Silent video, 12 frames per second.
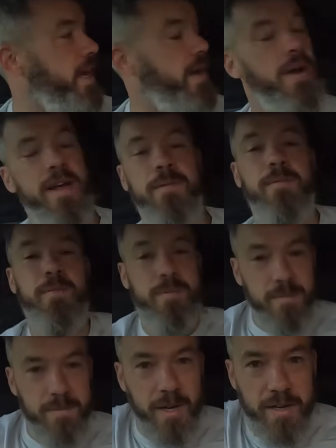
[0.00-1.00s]
Anyway,
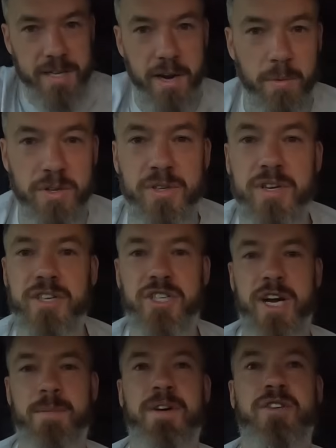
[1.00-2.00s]
I said I wasn't going to
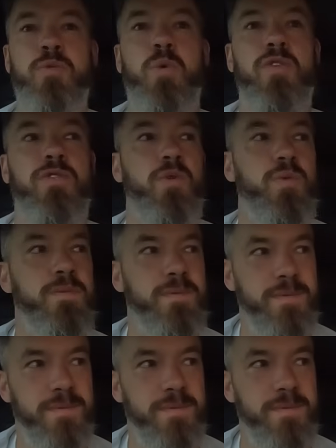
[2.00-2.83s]
chat much waffle